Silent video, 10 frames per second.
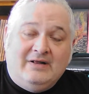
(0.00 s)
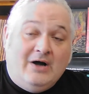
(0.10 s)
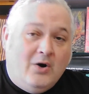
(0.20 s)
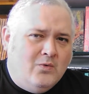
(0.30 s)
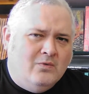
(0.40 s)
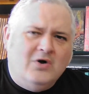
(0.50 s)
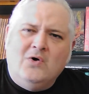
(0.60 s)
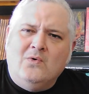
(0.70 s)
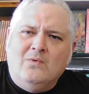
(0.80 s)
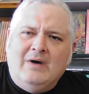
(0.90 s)
We're like, oh
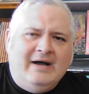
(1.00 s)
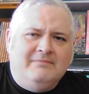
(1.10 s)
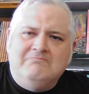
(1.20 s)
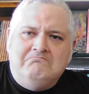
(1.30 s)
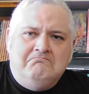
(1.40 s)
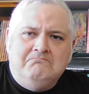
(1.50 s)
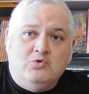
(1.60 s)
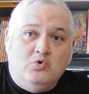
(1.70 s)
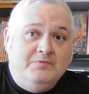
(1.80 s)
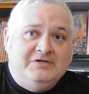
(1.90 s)
no,
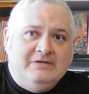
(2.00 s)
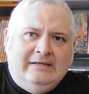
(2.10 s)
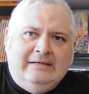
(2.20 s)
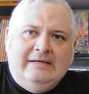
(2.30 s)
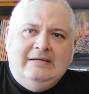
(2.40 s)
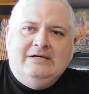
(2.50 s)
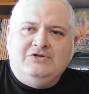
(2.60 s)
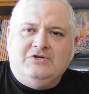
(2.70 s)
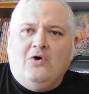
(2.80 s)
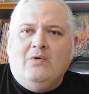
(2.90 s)
oops.
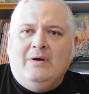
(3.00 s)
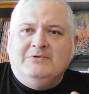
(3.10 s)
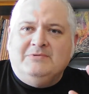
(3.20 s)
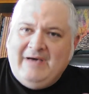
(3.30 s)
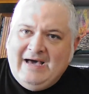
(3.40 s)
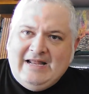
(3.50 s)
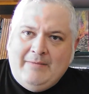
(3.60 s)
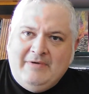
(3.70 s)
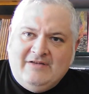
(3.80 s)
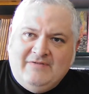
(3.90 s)
So it was a bad
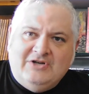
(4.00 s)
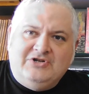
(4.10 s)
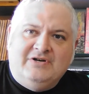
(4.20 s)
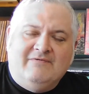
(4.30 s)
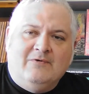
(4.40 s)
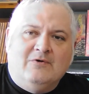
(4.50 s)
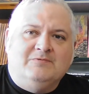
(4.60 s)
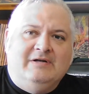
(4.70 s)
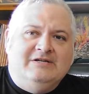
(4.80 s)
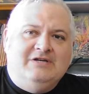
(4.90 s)
naming convention in the
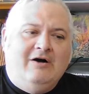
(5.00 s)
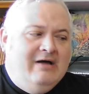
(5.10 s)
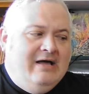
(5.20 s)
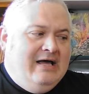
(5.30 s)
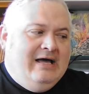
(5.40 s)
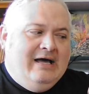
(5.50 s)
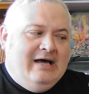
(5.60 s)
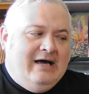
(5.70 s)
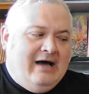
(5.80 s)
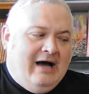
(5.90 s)
first place. So
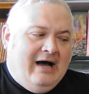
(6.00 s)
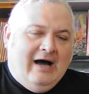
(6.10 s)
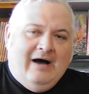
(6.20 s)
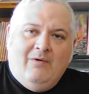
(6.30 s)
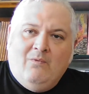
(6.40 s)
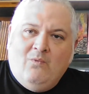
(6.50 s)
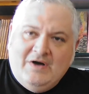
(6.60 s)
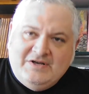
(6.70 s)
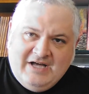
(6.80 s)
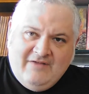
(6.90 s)

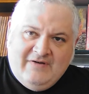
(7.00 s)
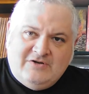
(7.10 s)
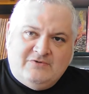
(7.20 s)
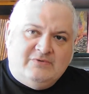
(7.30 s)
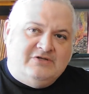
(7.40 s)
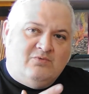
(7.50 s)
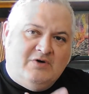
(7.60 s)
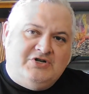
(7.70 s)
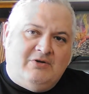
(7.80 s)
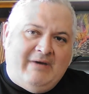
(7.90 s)
Westgate Adventures was its
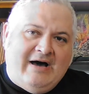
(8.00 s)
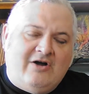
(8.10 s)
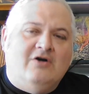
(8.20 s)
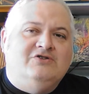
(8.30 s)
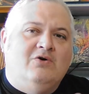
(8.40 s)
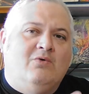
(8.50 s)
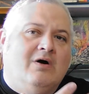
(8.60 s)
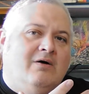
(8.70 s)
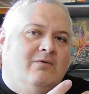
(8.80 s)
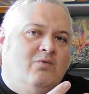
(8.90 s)
original moniker, and so
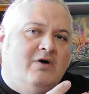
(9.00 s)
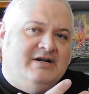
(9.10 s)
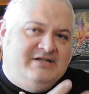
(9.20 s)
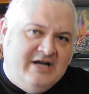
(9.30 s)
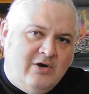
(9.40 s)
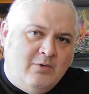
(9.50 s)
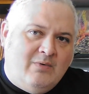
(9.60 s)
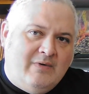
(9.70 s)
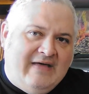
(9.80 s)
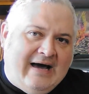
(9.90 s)
we're
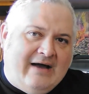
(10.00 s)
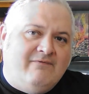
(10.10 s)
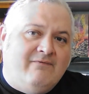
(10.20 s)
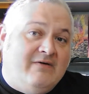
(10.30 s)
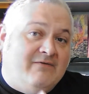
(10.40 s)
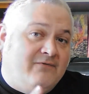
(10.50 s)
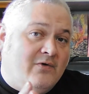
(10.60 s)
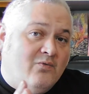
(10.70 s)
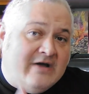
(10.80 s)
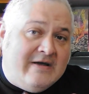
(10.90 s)
continuing with that for the
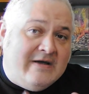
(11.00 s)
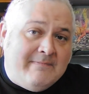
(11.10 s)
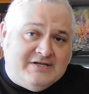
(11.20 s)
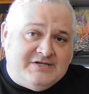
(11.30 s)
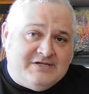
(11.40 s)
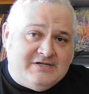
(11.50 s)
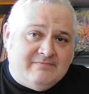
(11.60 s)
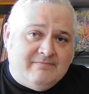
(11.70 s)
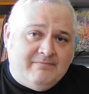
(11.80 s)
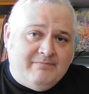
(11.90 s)
reprints,
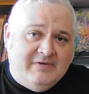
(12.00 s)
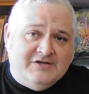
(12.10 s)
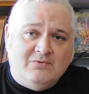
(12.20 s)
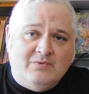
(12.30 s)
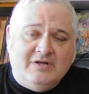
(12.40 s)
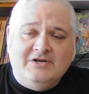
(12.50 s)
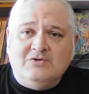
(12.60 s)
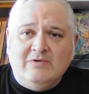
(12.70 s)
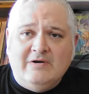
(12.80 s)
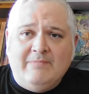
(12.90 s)
because they're really just
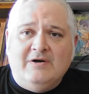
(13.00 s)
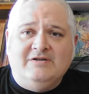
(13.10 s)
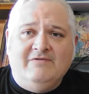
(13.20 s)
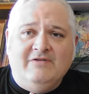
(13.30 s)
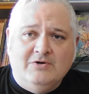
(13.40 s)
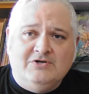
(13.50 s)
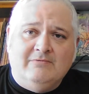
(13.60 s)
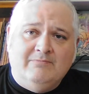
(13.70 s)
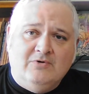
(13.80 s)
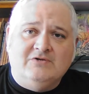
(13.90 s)
reprints of the original
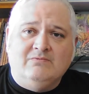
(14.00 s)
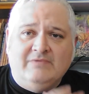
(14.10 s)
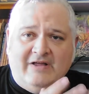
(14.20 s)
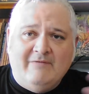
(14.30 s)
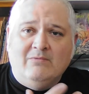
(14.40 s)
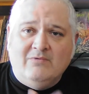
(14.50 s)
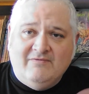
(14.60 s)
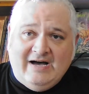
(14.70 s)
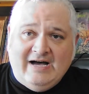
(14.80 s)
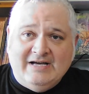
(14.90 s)
books that have been
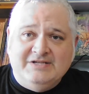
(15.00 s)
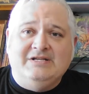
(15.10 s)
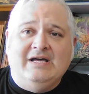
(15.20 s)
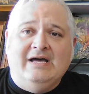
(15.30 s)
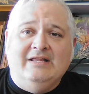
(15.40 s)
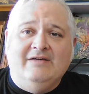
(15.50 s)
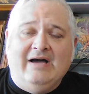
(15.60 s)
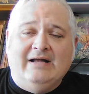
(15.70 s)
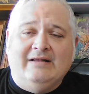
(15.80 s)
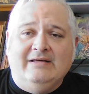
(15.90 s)
revised, and they've
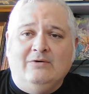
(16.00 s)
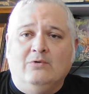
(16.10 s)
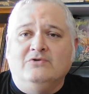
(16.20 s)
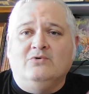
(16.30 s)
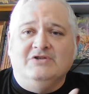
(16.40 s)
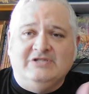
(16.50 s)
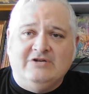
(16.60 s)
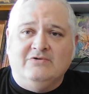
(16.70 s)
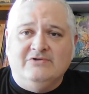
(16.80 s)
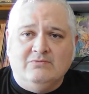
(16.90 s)
got the old school
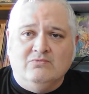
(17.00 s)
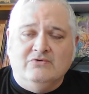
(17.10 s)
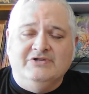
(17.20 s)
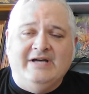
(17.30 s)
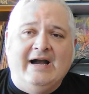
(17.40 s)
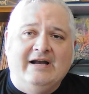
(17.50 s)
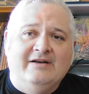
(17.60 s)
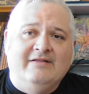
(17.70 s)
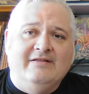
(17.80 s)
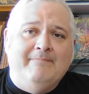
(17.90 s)
essentials rules added
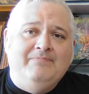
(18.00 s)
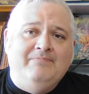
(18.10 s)
into them.